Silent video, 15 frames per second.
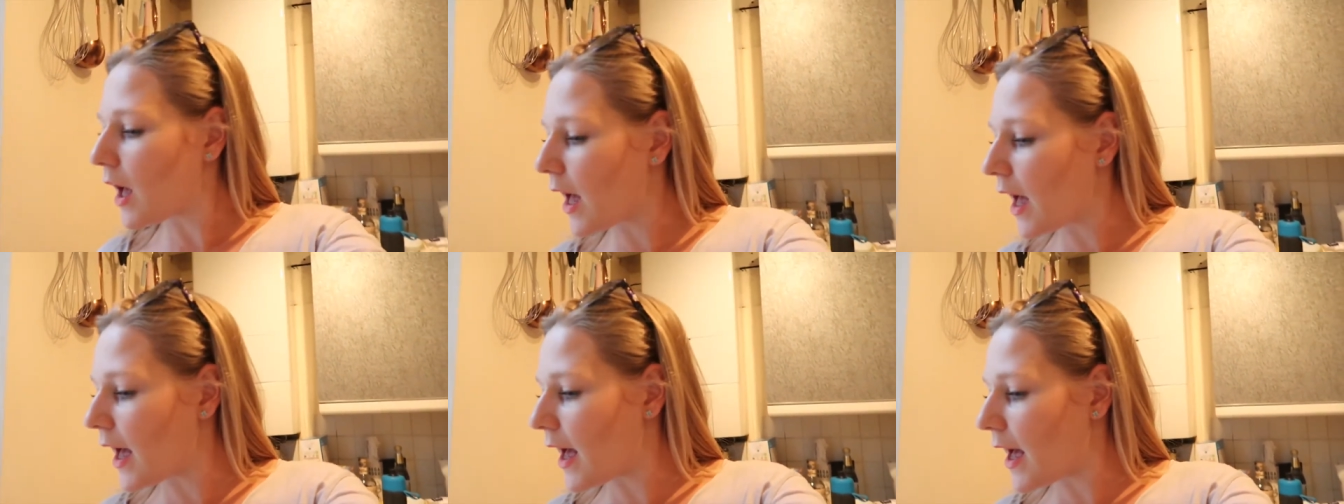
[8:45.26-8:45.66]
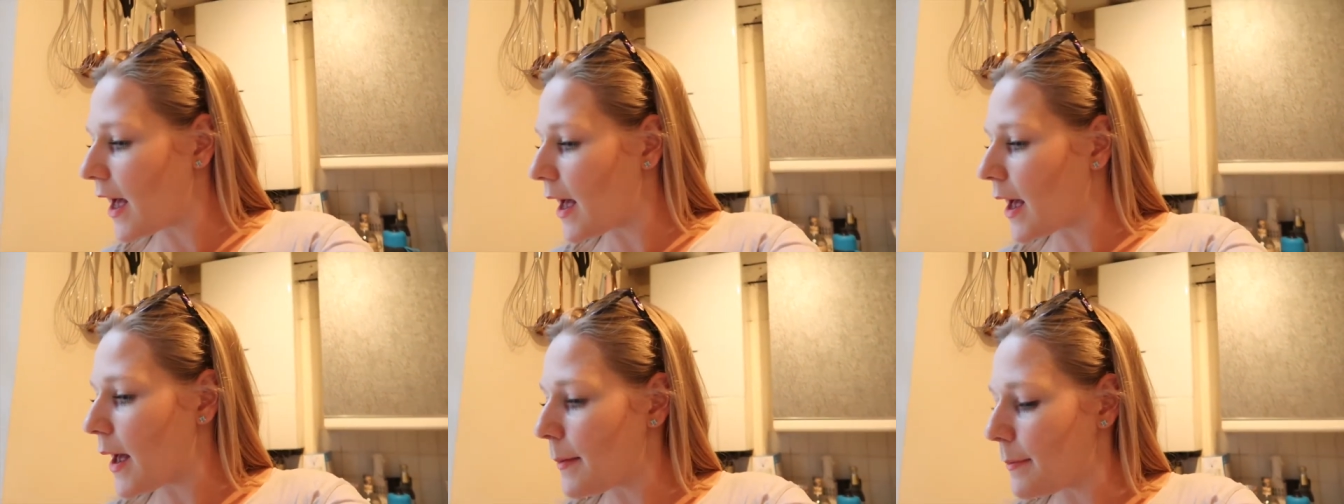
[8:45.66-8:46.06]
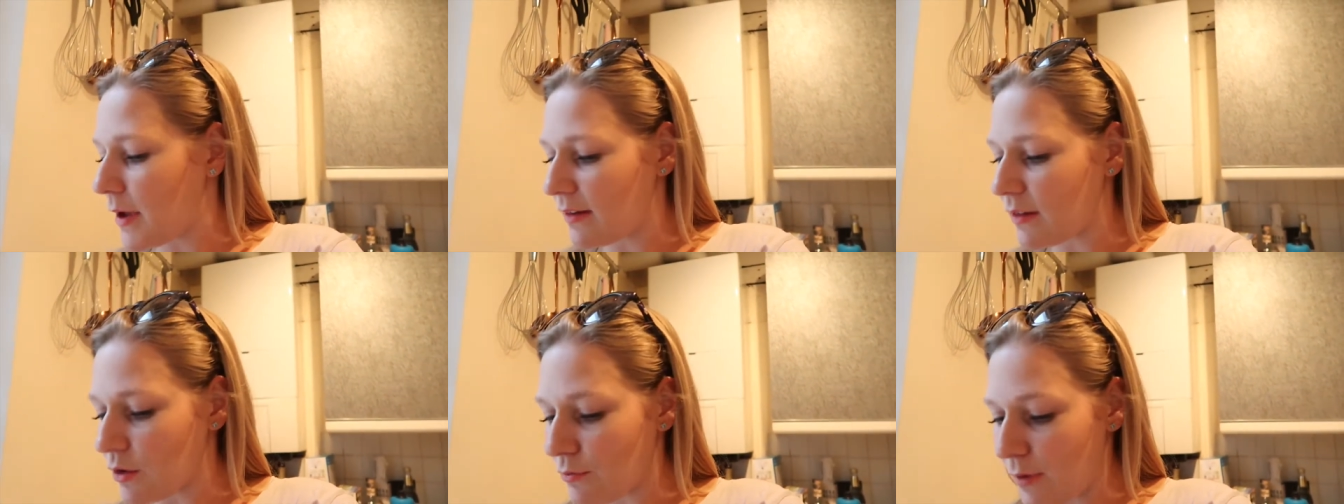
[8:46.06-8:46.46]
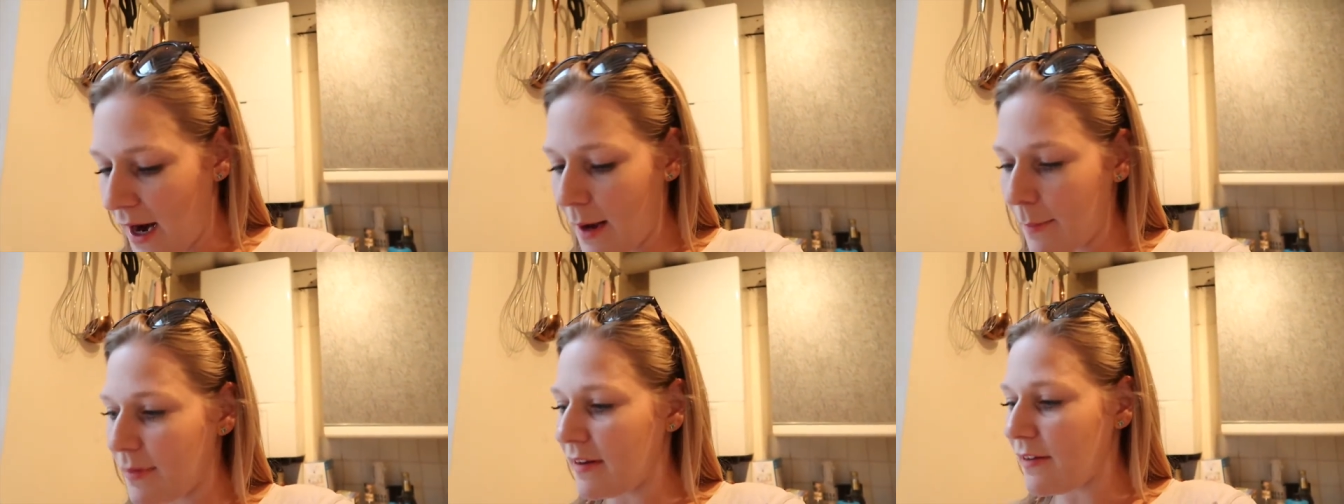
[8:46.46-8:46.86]
Um, so
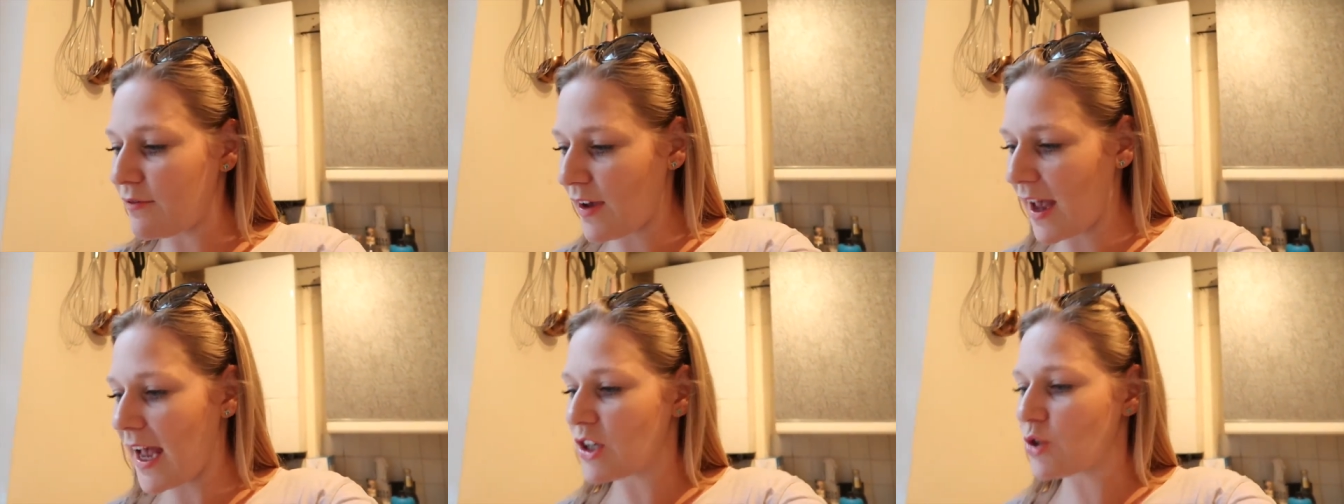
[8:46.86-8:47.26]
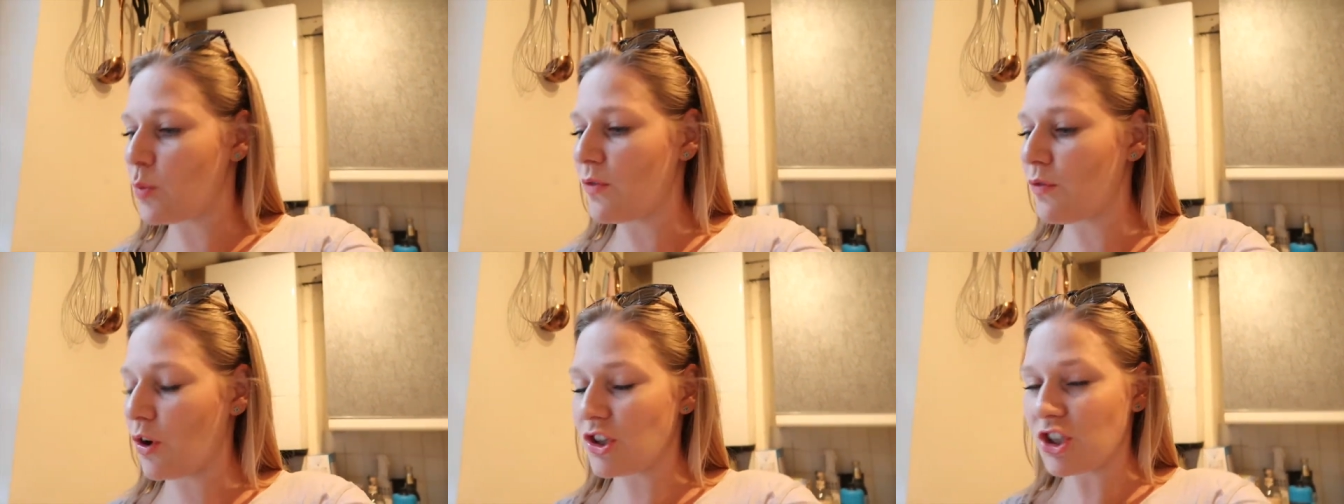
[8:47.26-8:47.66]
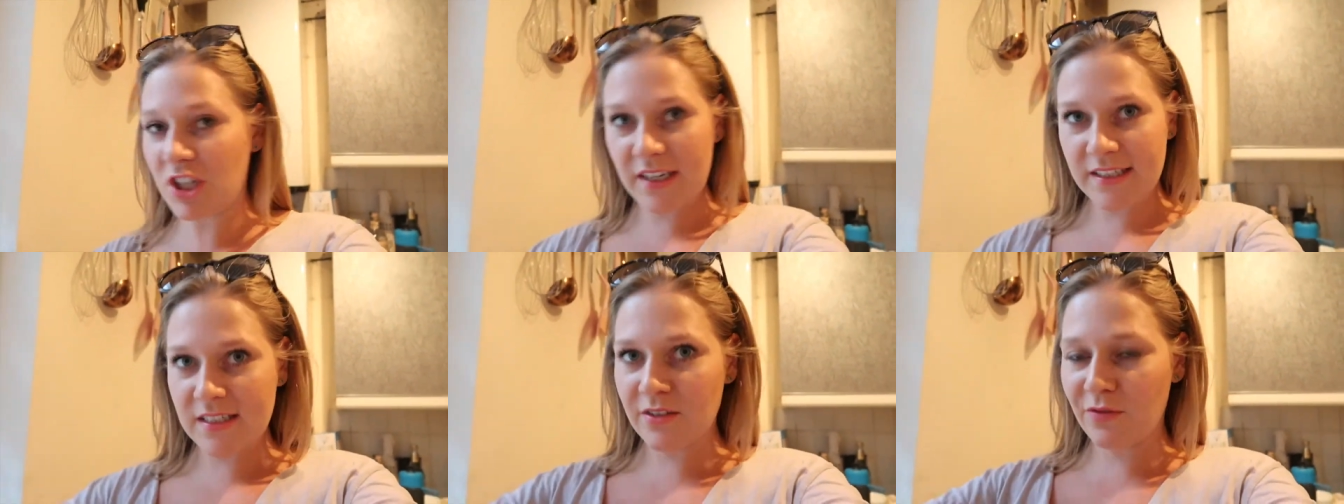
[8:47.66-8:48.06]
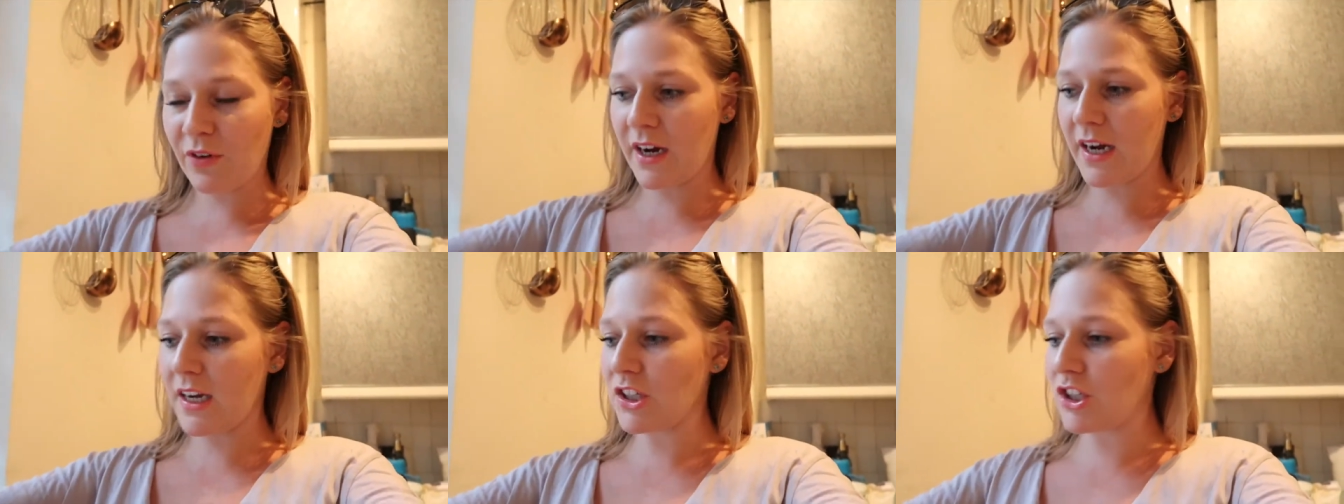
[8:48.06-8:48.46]
wraps, veg, we've got cheese in the
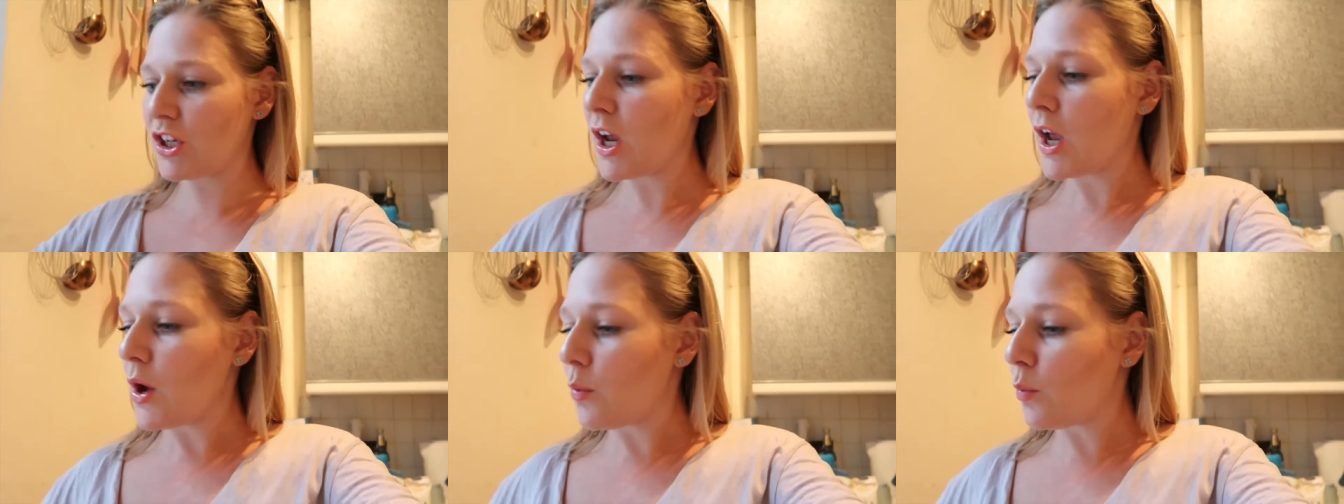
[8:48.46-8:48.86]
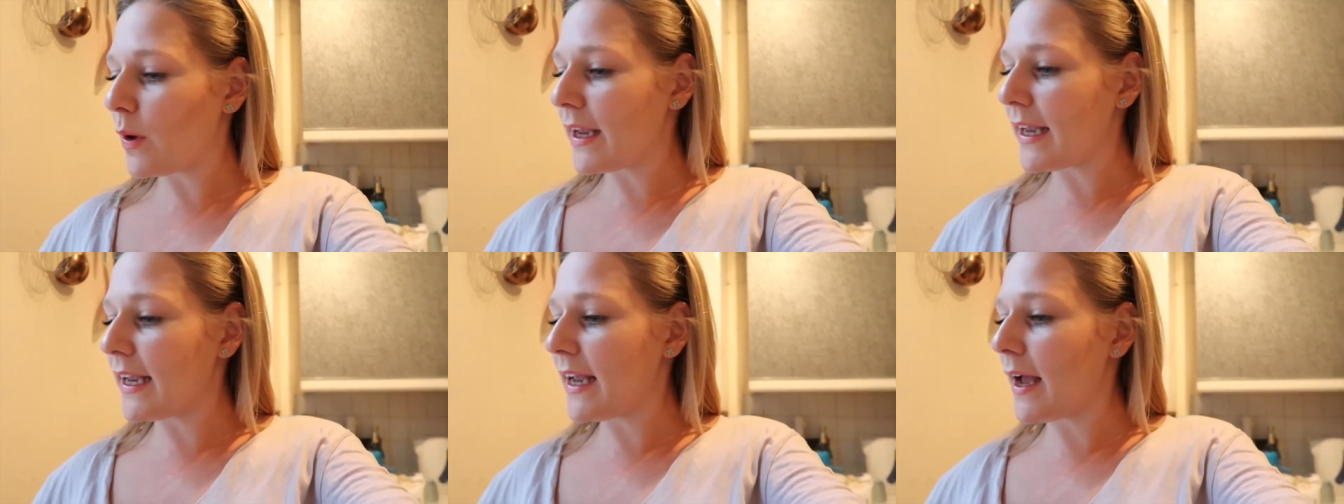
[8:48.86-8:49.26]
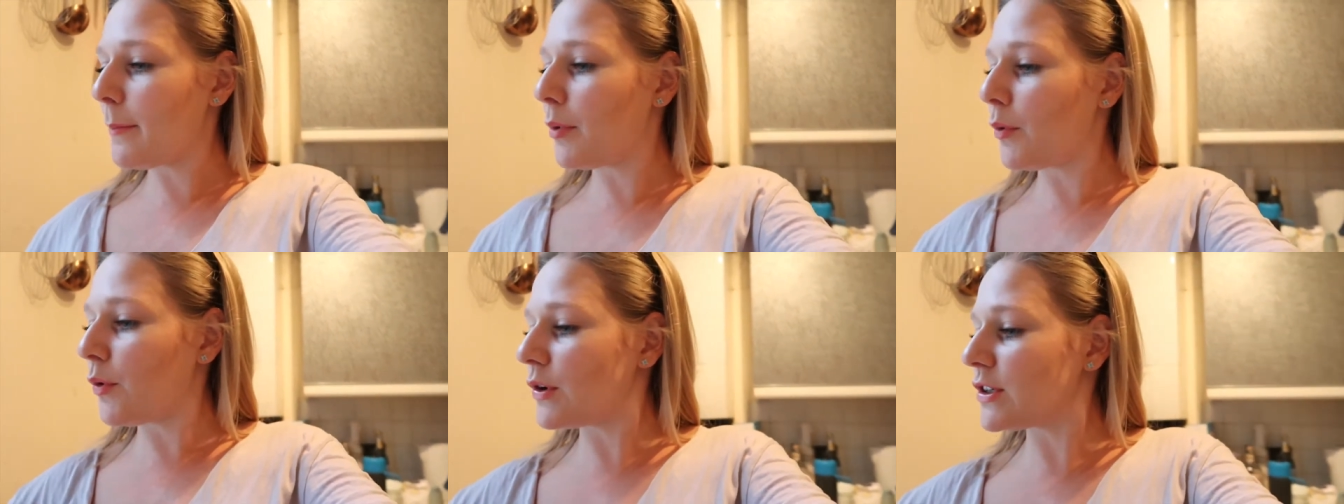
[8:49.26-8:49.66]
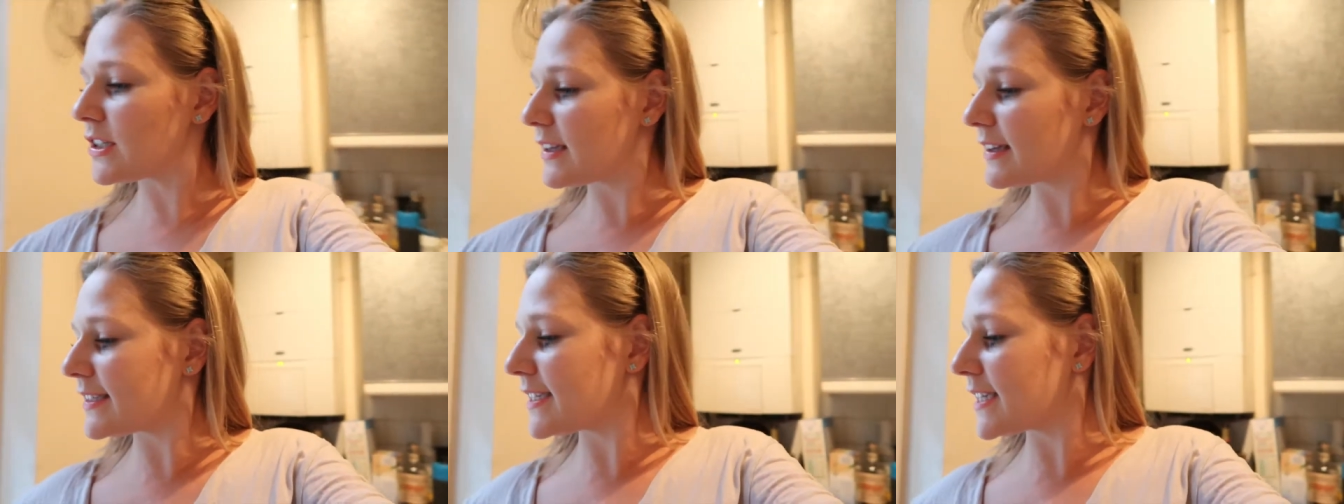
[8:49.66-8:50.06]
fridge. We bought
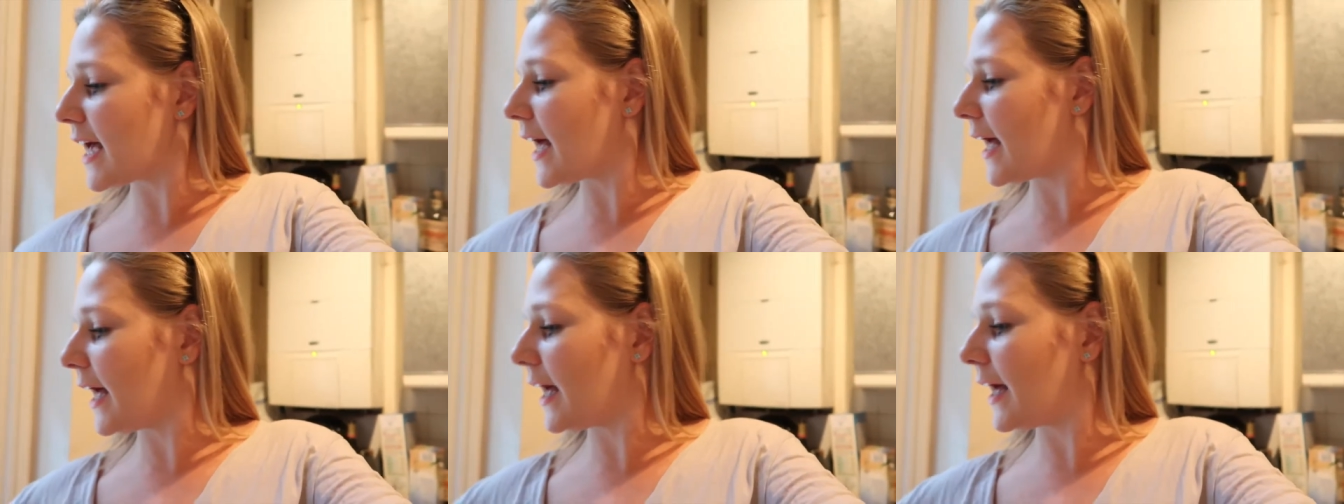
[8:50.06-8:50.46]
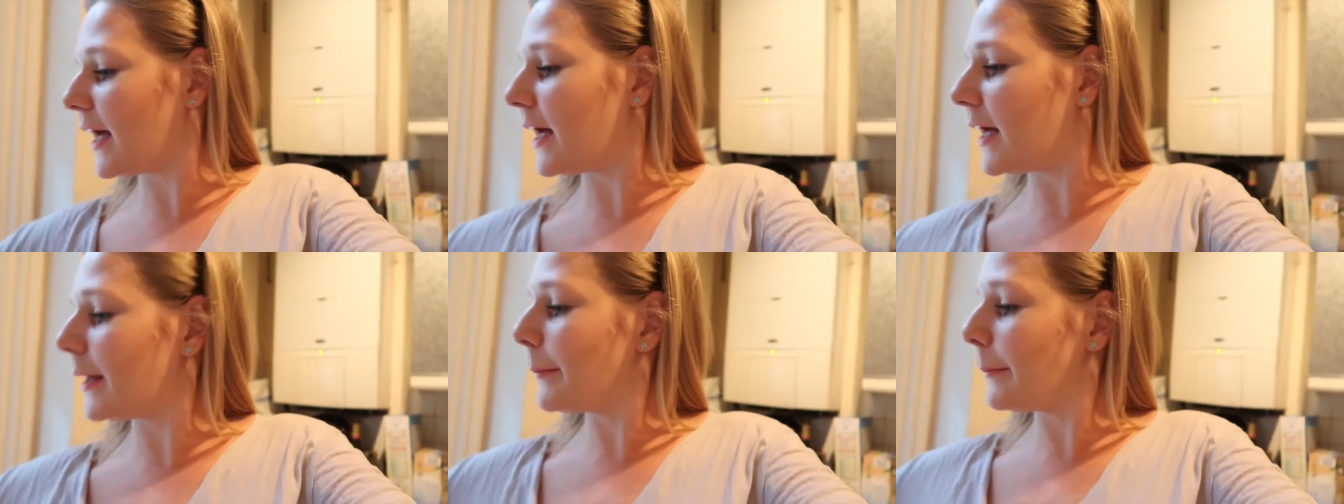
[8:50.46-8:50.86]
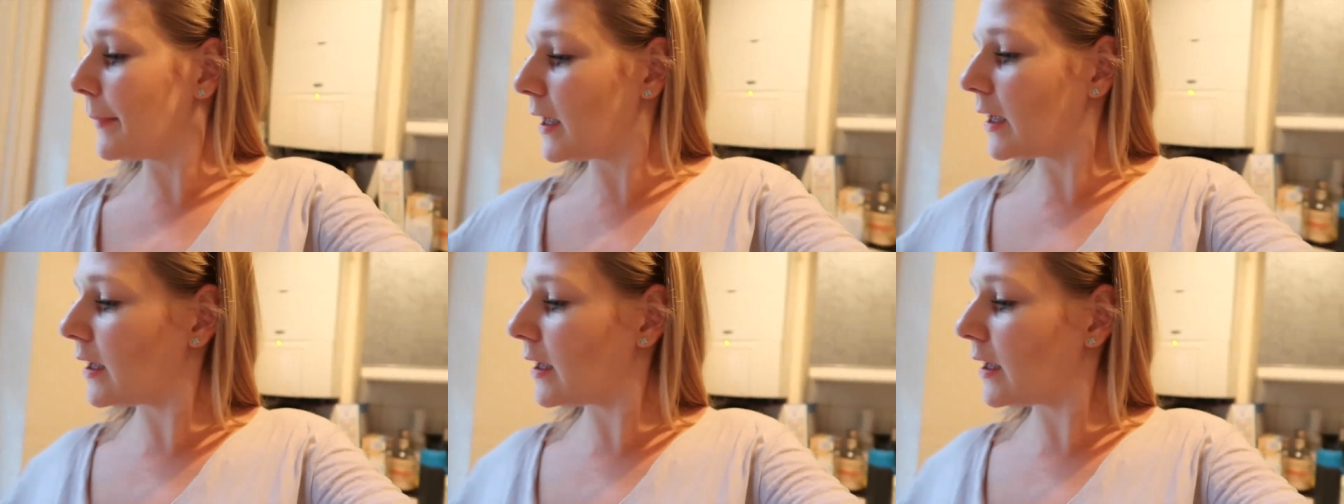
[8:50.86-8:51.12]
some